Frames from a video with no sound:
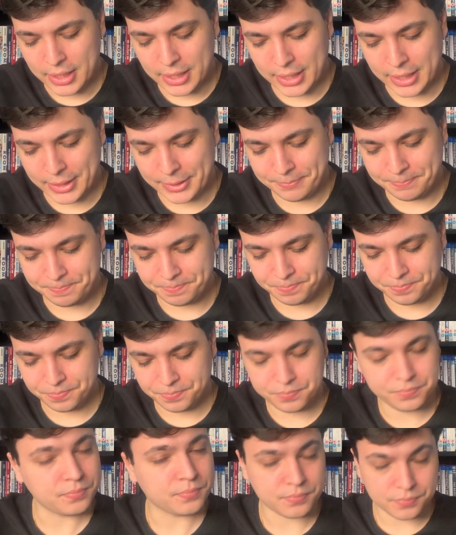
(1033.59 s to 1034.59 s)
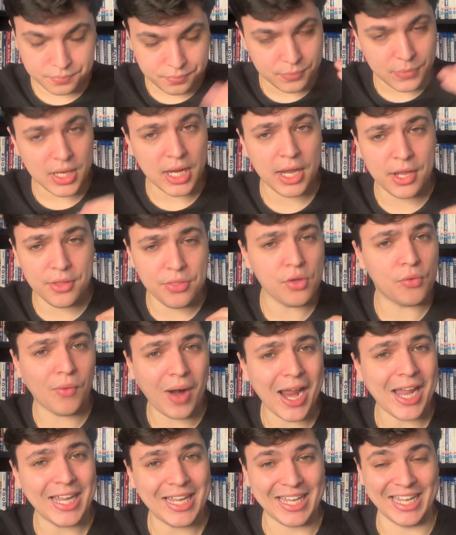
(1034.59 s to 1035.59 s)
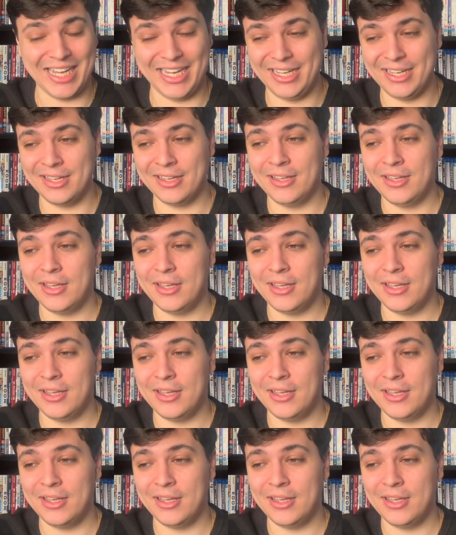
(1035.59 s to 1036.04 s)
In the ranking.